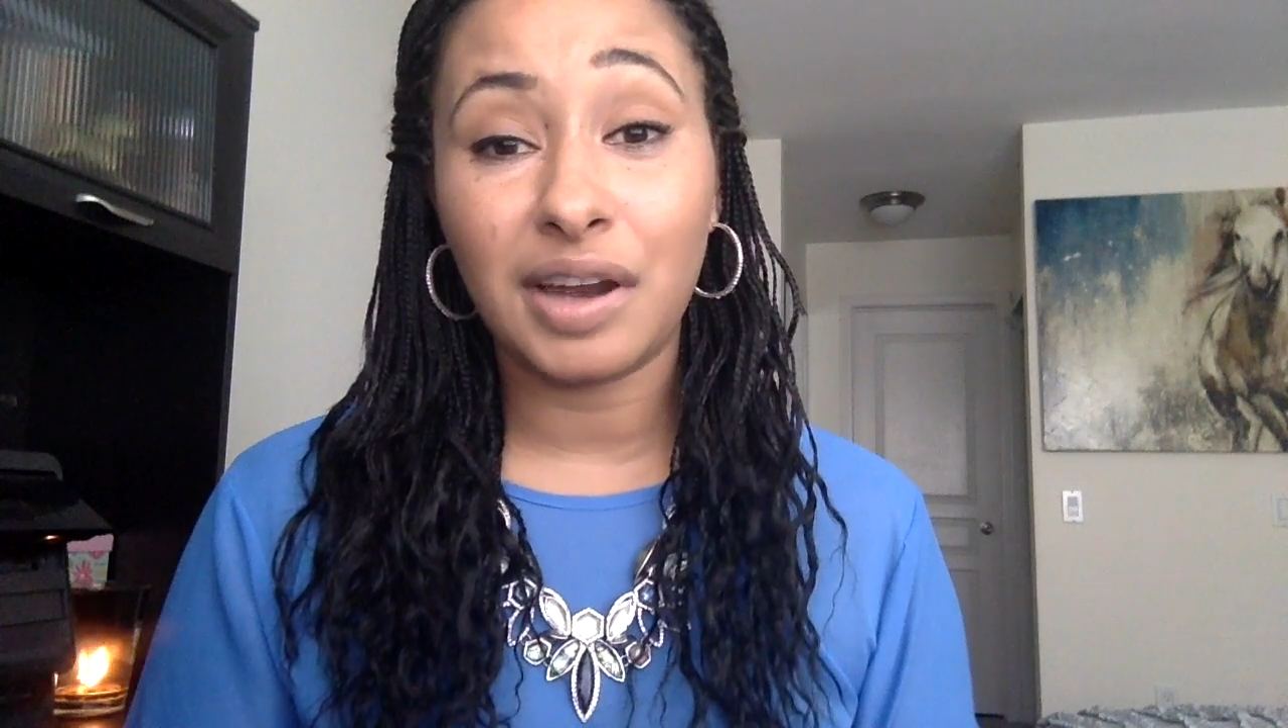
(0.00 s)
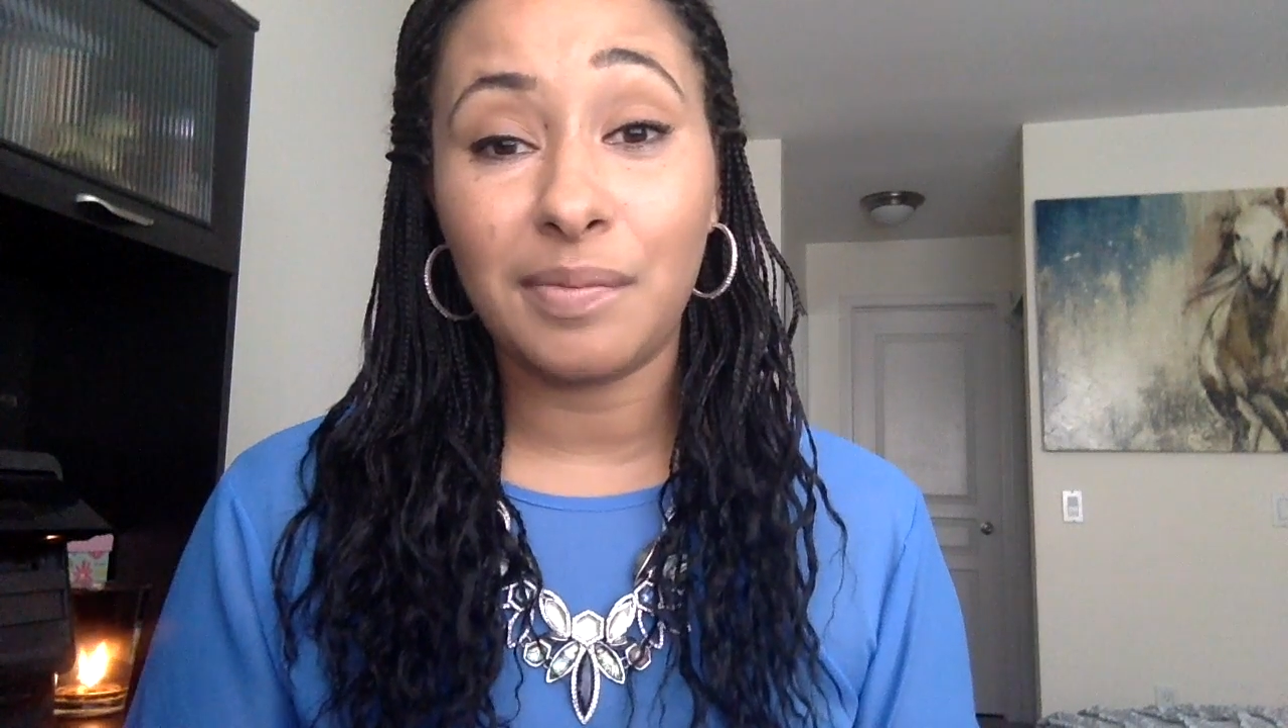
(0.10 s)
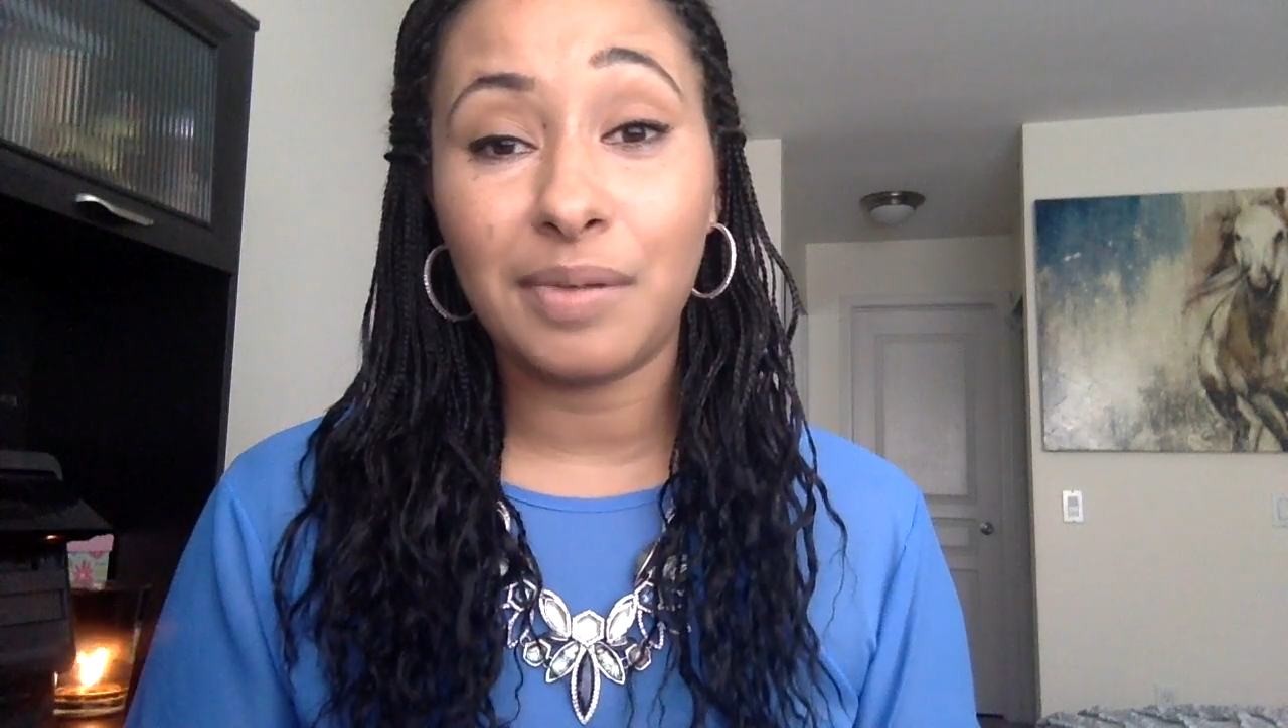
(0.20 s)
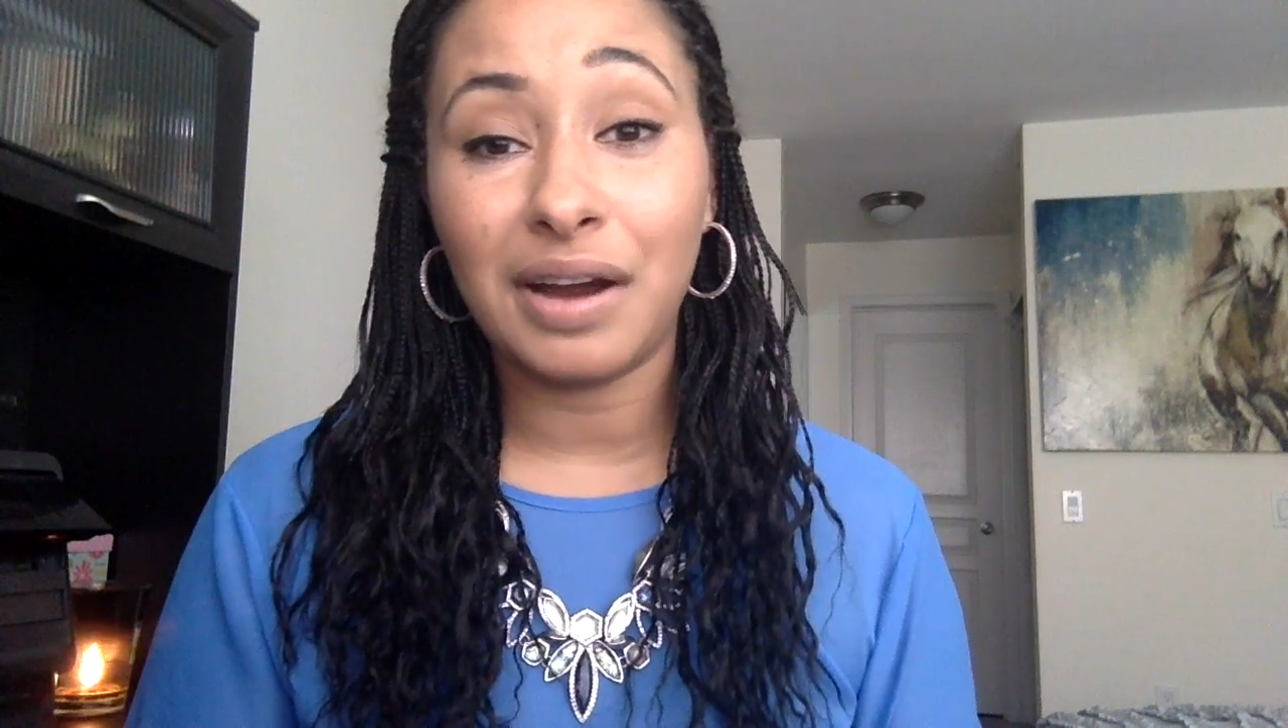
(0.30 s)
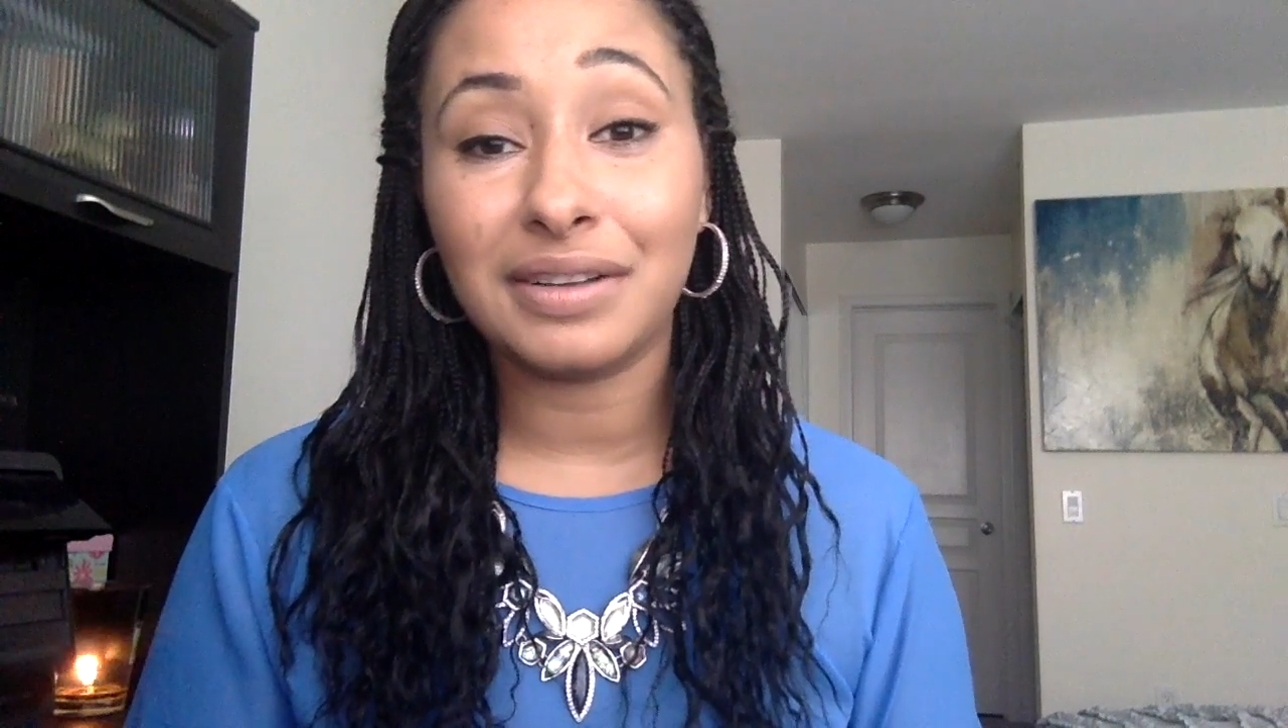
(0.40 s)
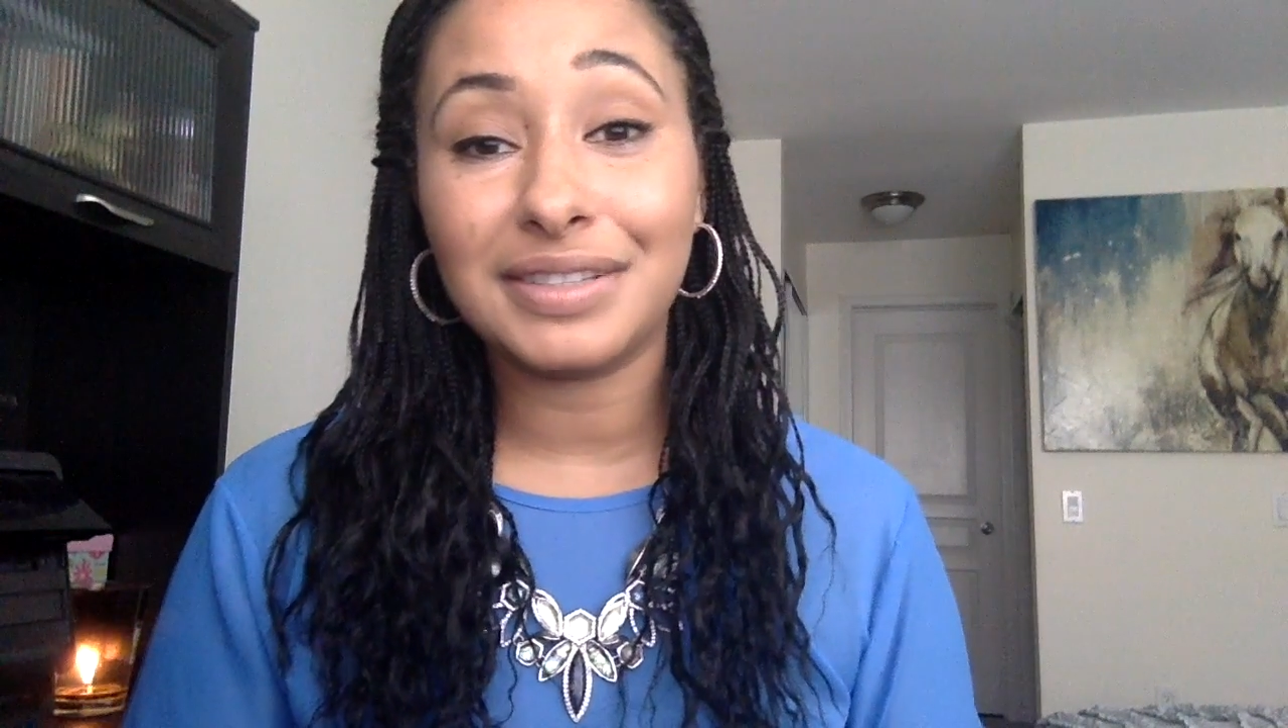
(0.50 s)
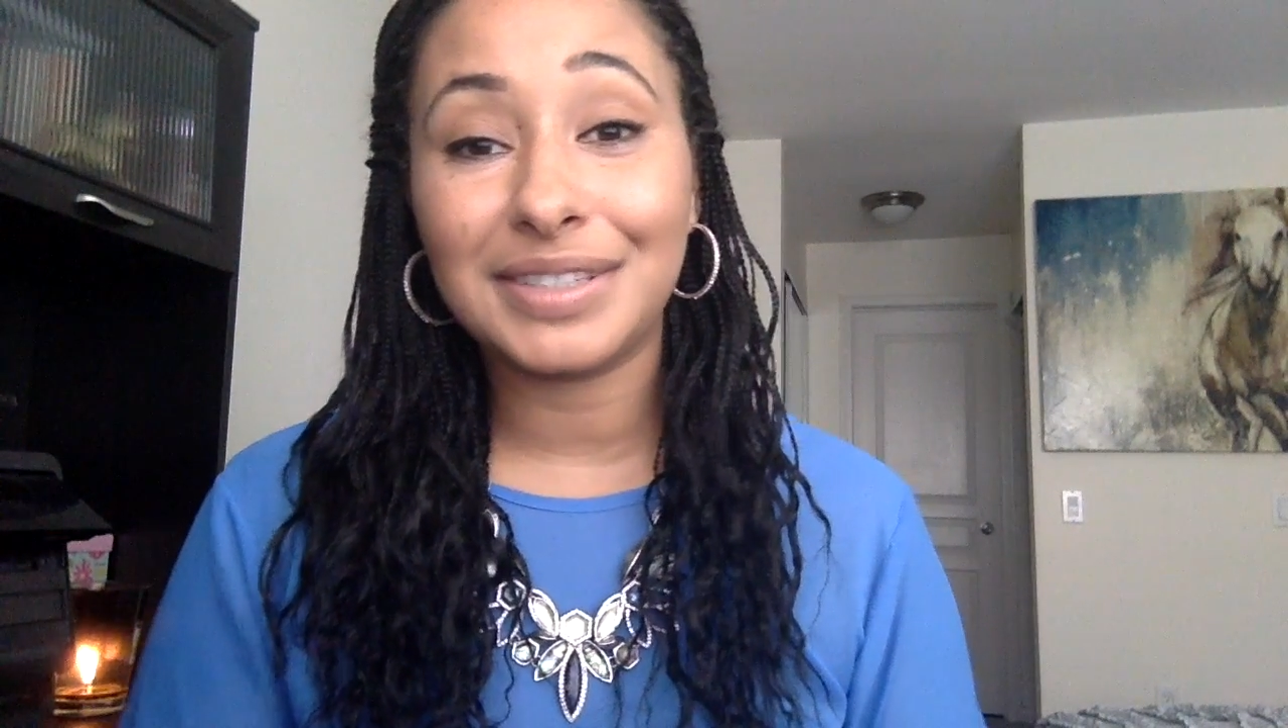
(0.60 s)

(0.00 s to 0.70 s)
our part.